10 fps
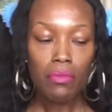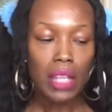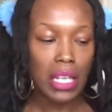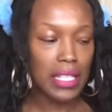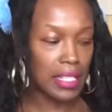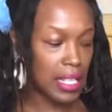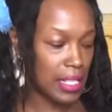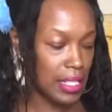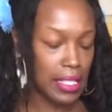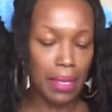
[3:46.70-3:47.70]
Let's get
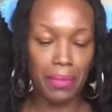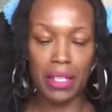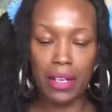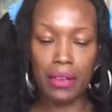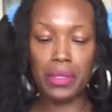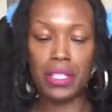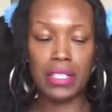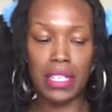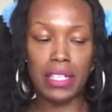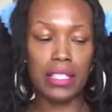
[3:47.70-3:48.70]
into something else here.
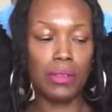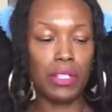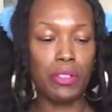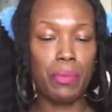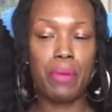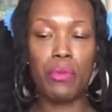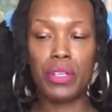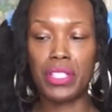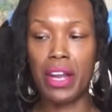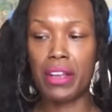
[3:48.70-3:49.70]
Let's get into a little bit more
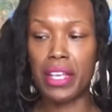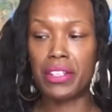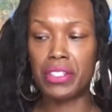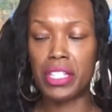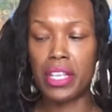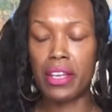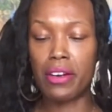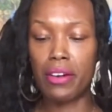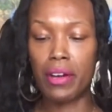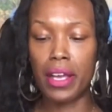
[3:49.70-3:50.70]
dark energy
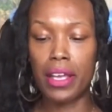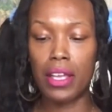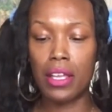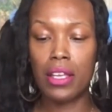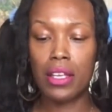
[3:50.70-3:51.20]
here, okay?